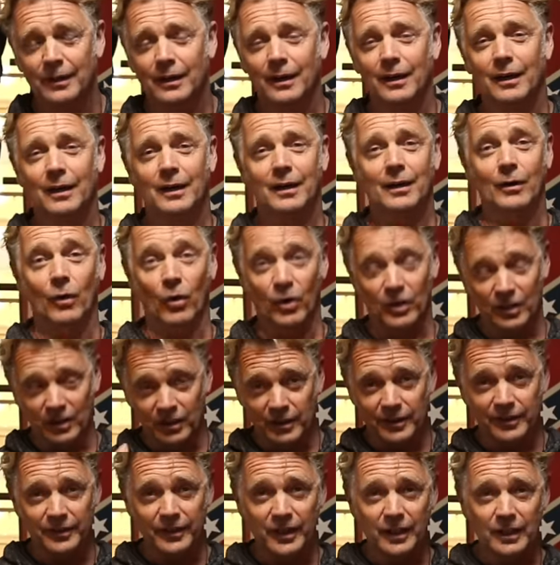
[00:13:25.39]
or
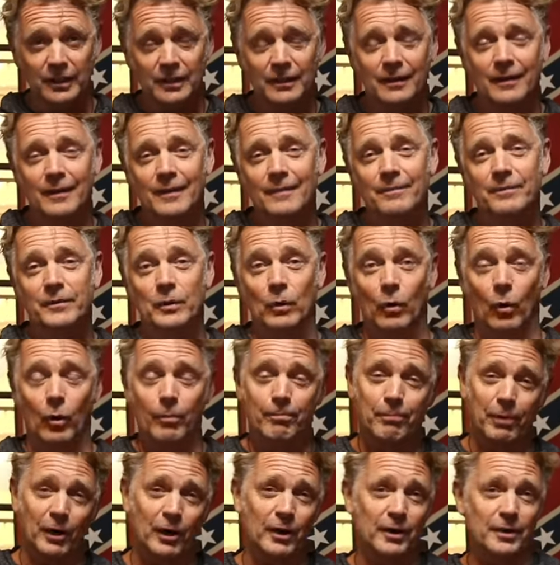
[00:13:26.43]
Linda or
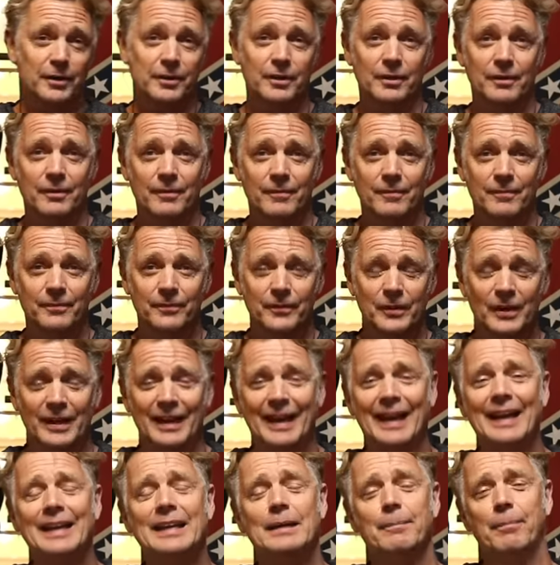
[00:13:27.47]
Bert.
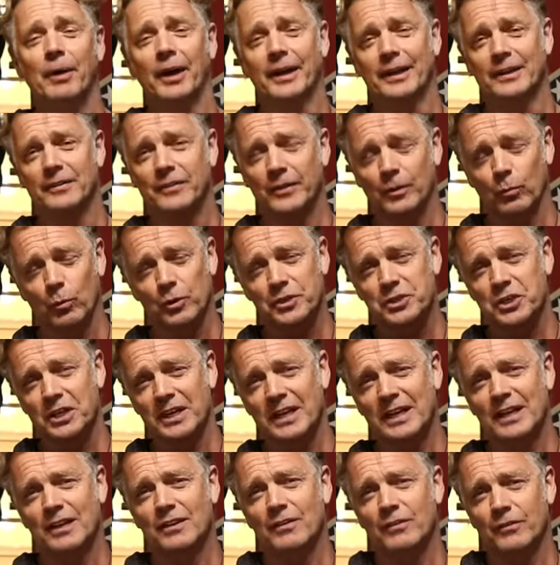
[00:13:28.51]
Anybody that was
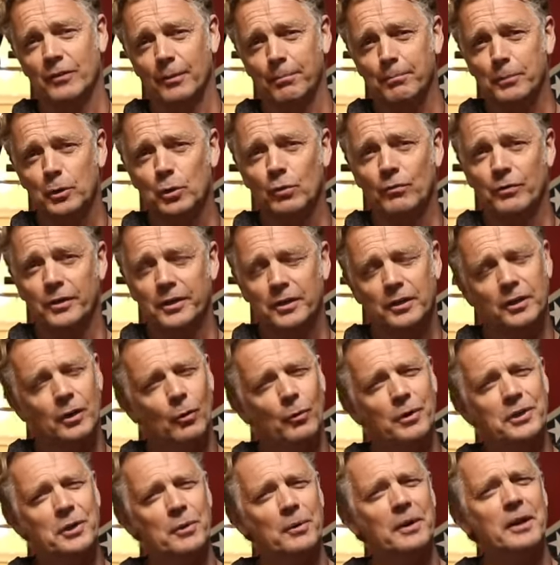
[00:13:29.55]
in the movie. You know,
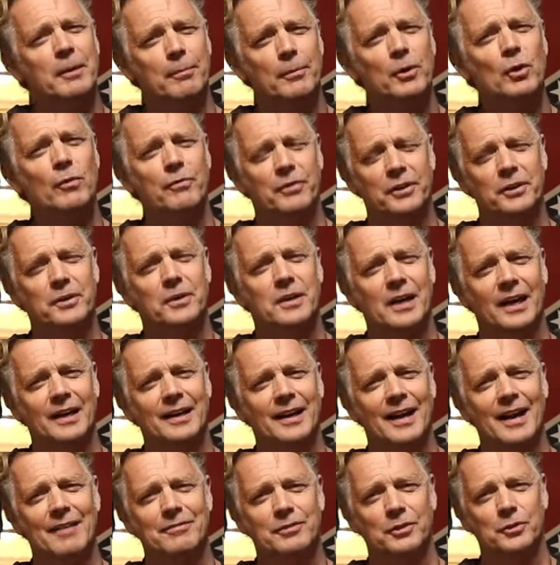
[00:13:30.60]
when you're in a movie, you kind
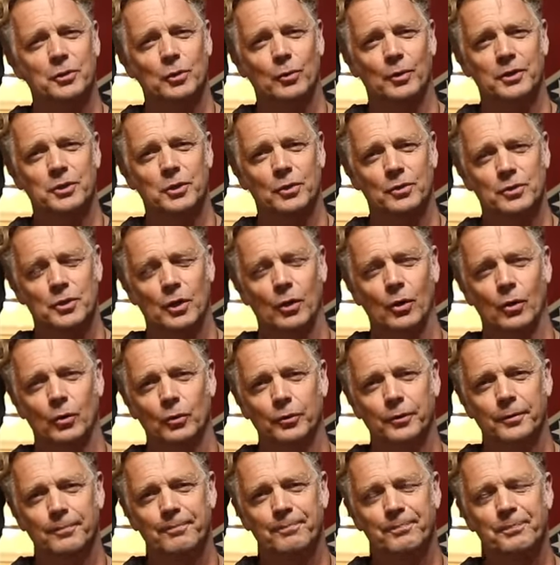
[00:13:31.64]
of have to do what you're told.
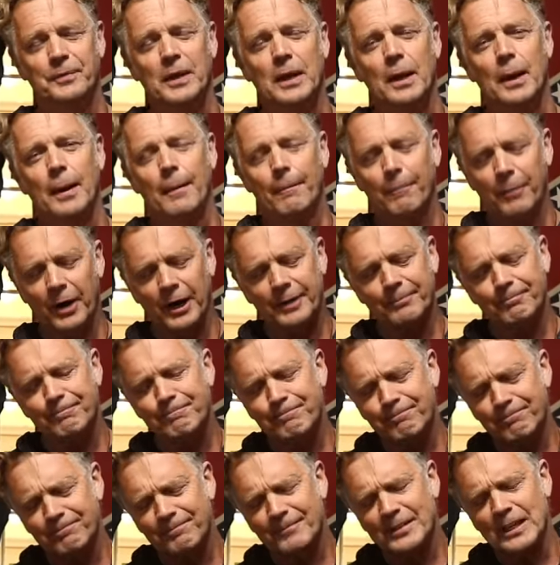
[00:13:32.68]
But
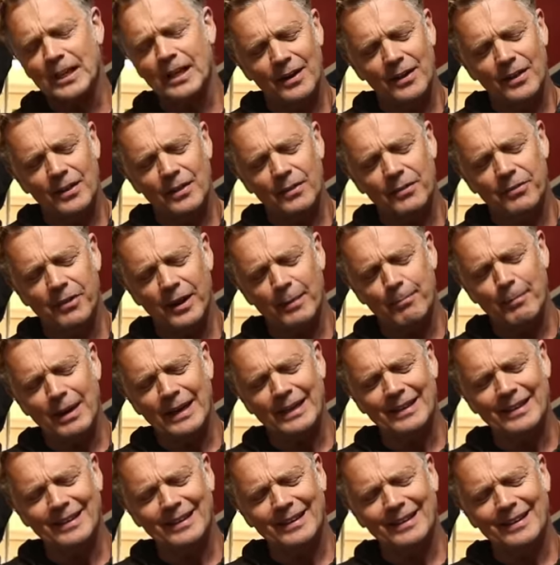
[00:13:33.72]
they
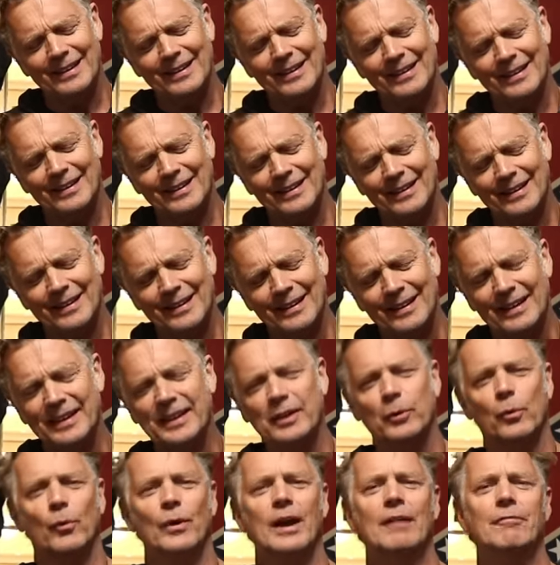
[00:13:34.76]
made it
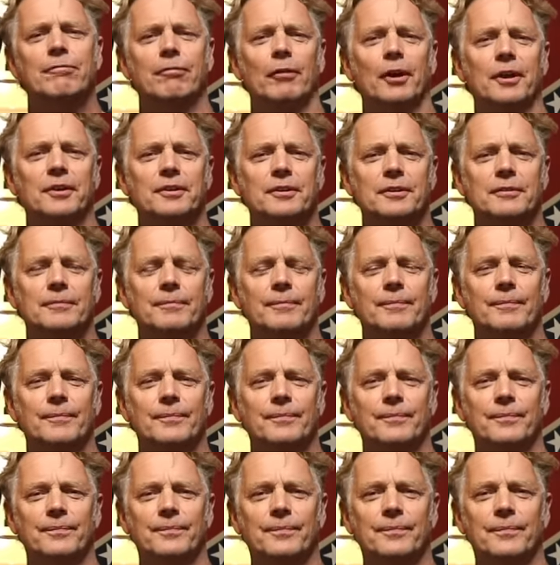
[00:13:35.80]
irreverent.
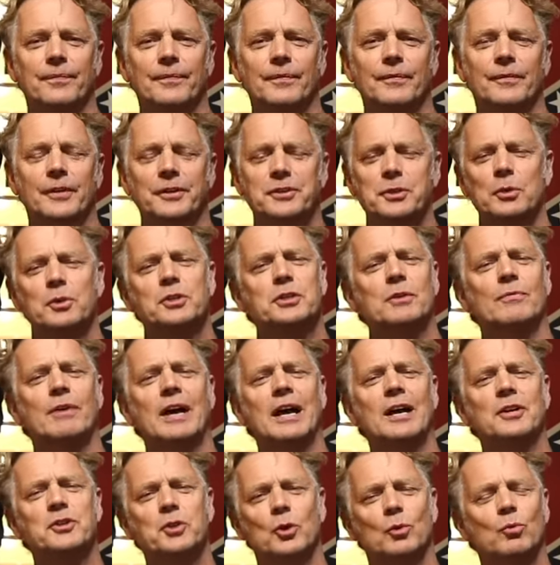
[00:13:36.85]
The Dukes of
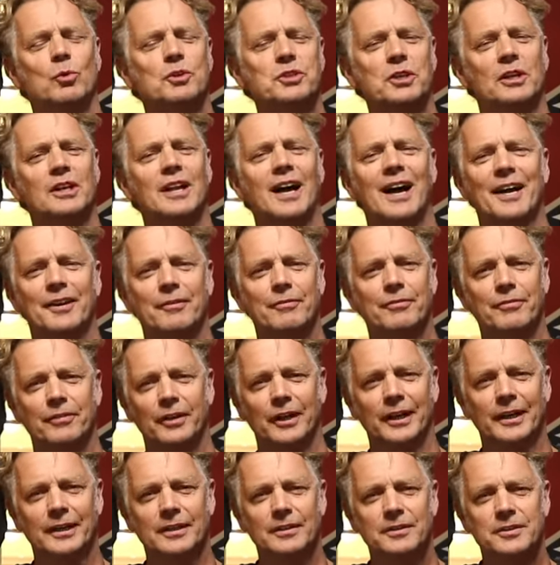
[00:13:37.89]
Hazzard was a lot of
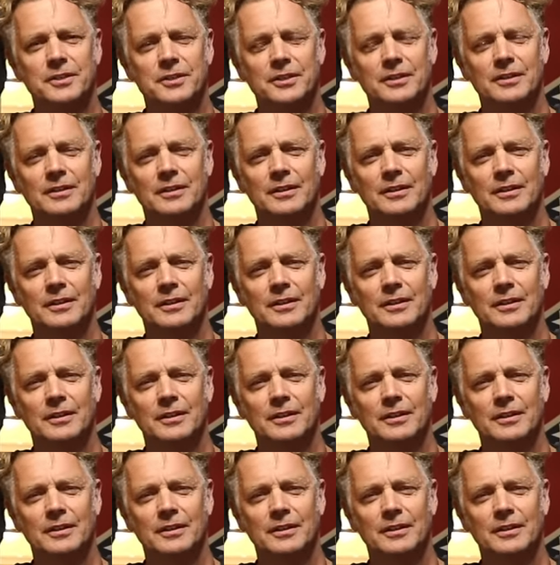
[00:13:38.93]
things,